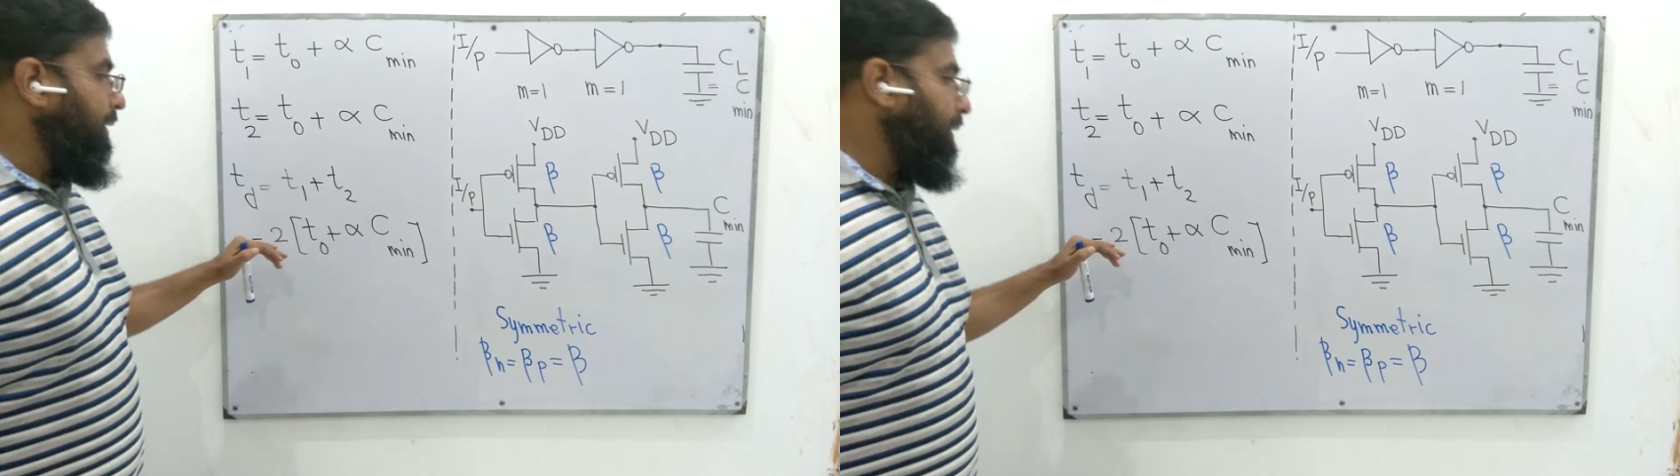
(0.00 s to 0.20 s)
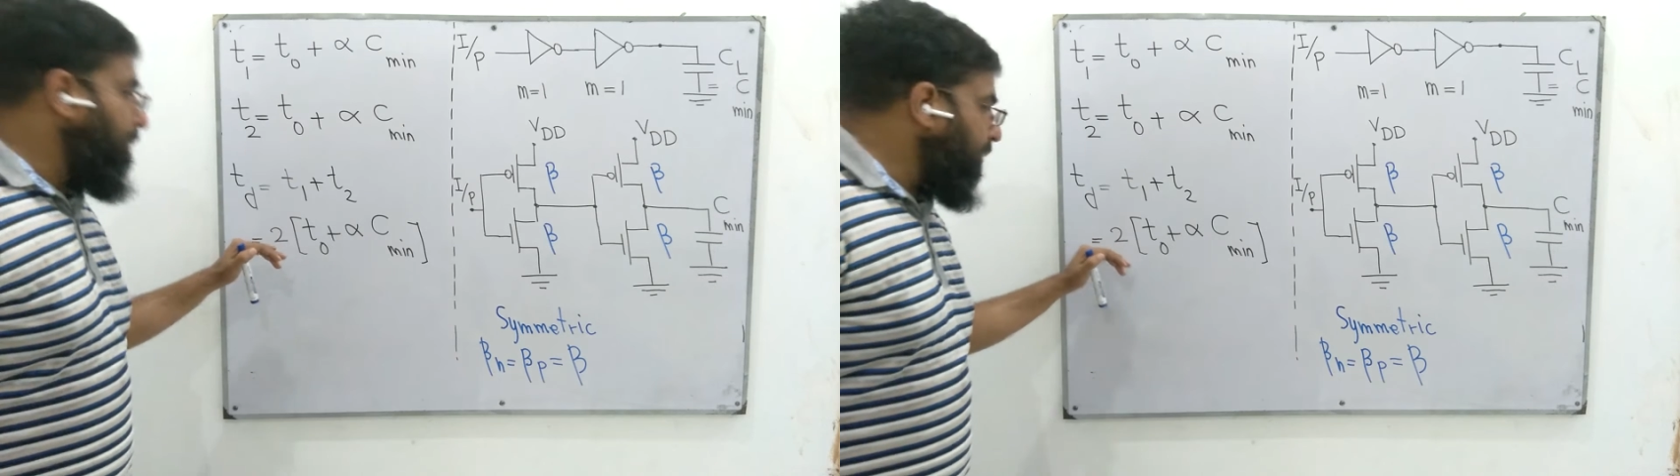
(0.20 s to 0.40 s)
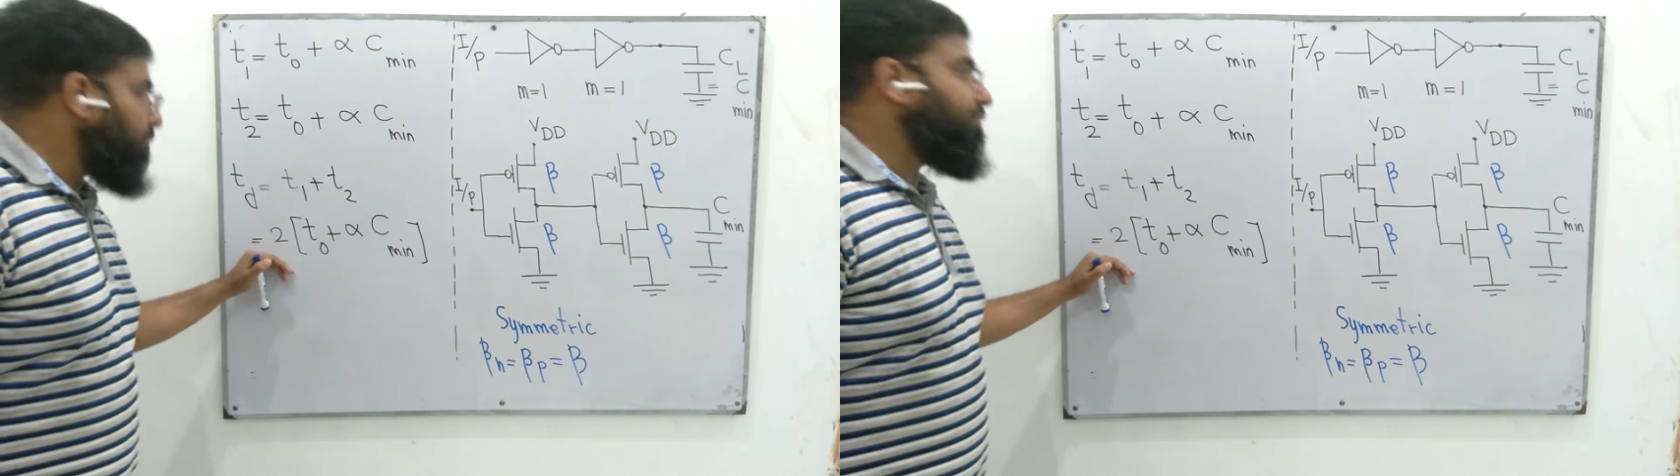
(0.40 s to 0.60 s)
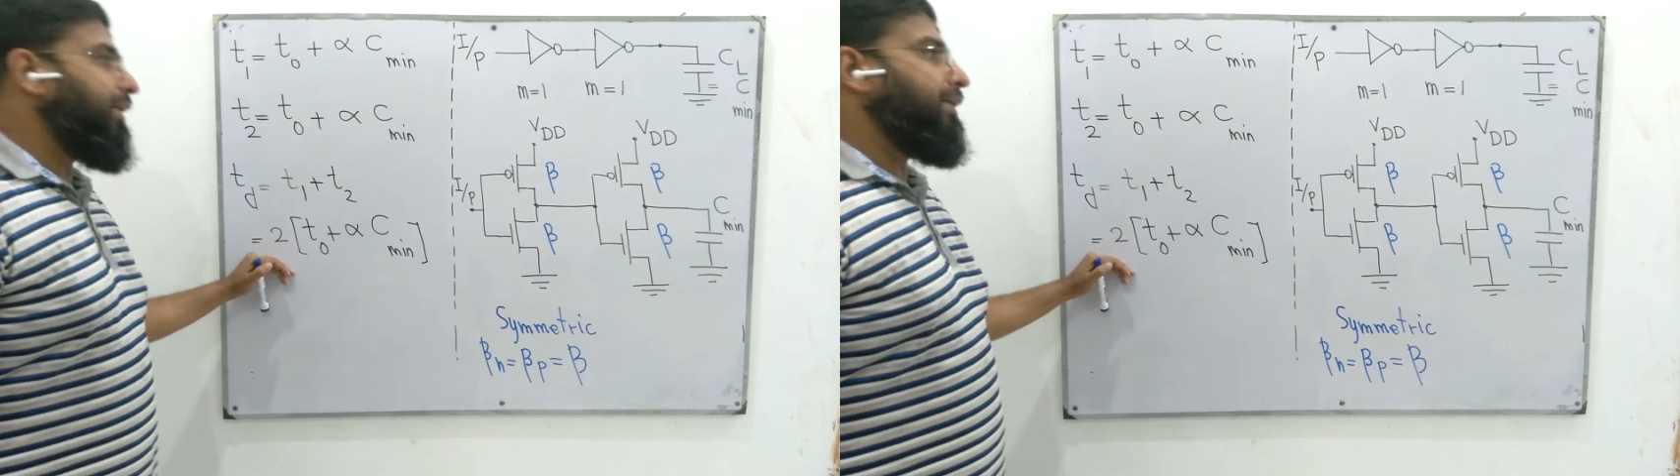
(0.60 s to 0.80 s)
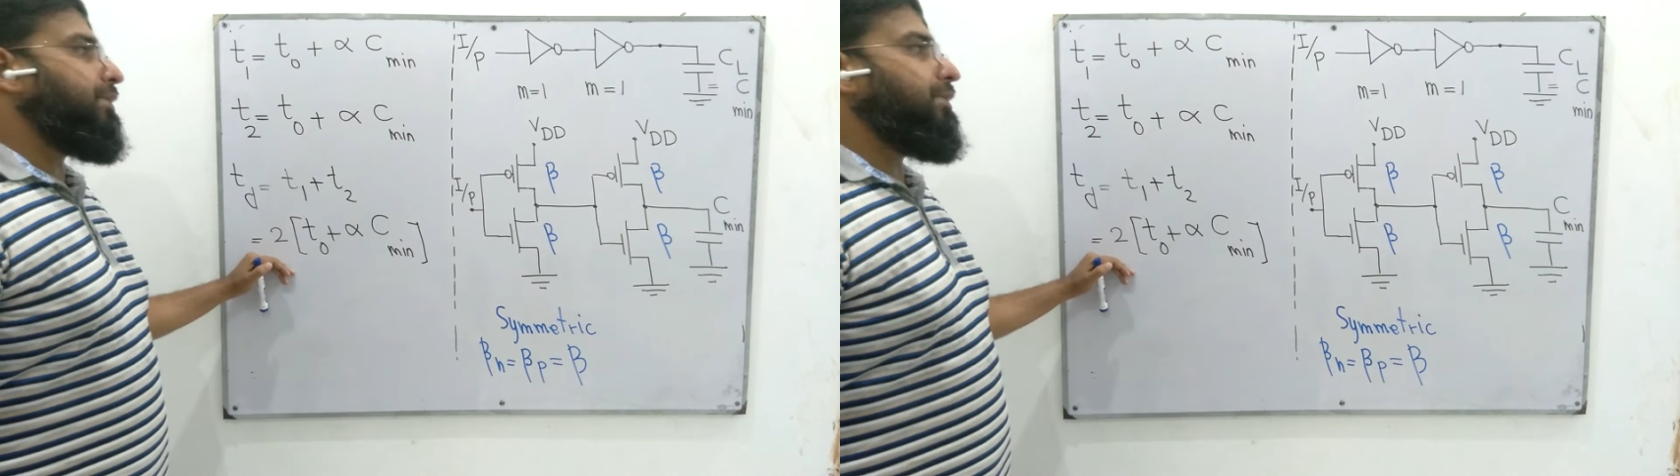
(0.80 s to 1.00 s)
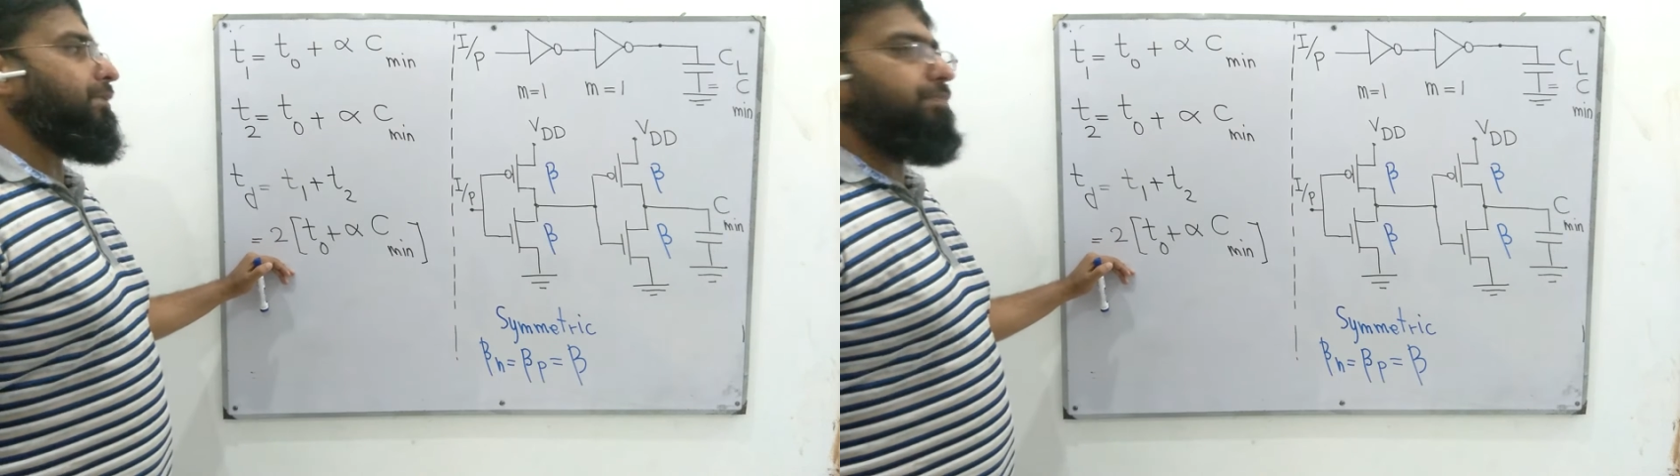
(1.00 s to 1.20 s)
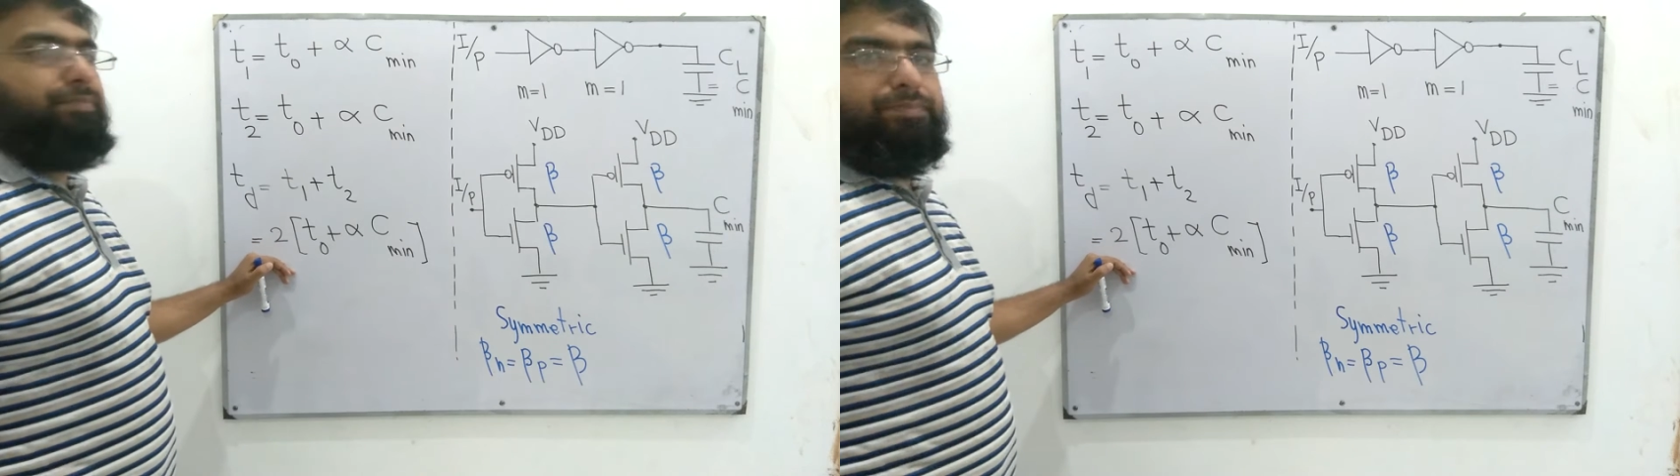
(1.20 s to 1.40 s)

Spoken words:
number of gates